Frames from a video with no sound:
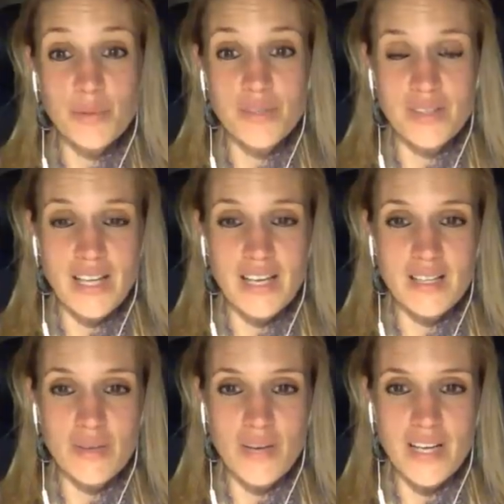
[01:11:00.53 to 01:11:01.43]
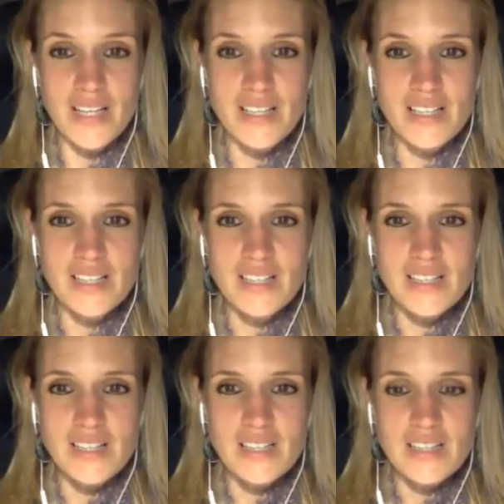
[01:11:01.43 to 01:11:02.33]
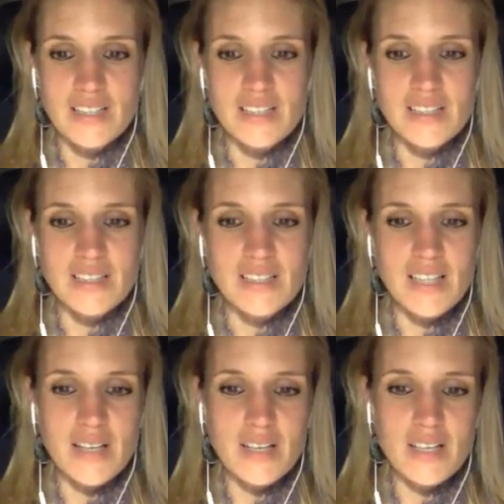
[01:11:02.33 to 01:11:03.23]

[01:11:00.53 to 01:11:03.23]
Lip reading: than that in a way. Like